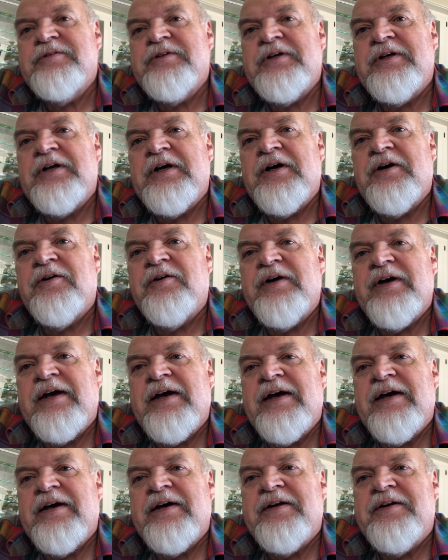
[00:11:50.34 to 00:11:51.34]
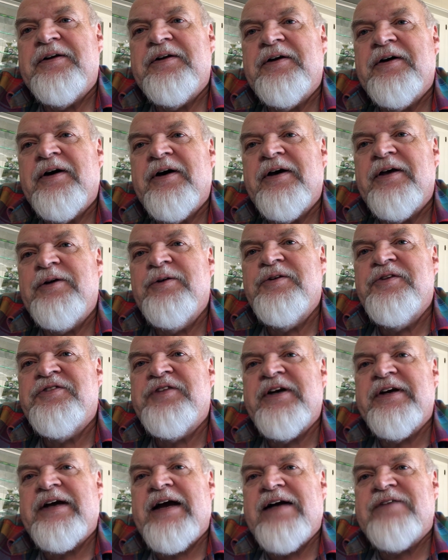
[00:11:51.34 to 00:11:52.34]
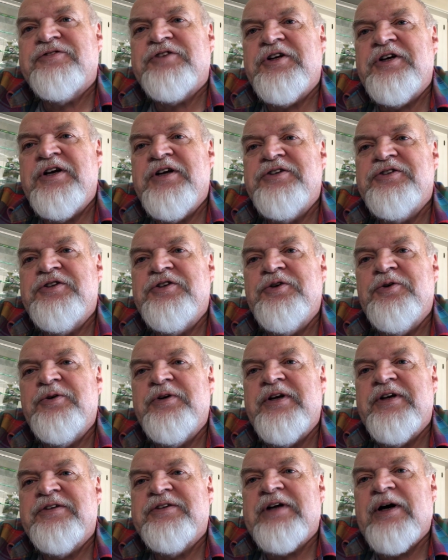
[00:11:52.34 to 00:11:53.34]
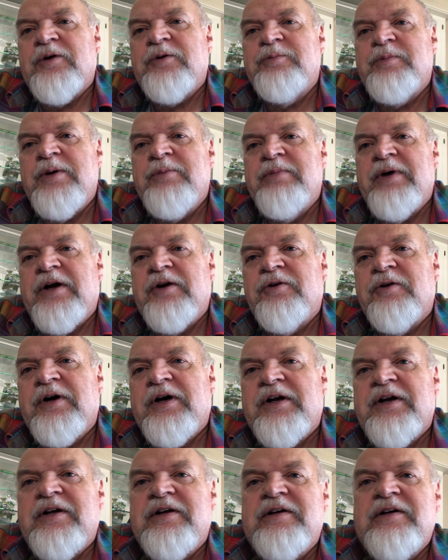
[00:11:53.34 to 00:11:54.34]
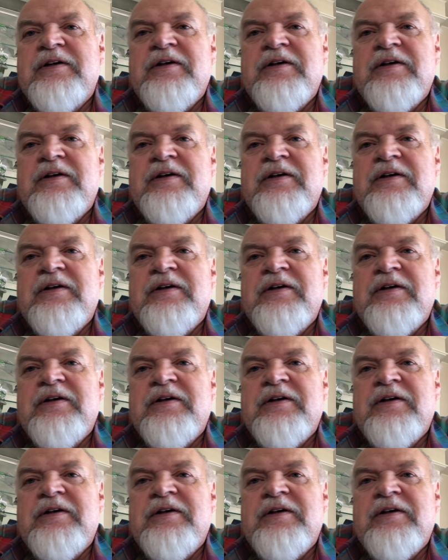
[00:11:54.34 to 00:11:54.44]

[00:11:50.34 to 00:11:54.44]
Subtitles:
You know, and you would think after years of doing this, I would be better at it.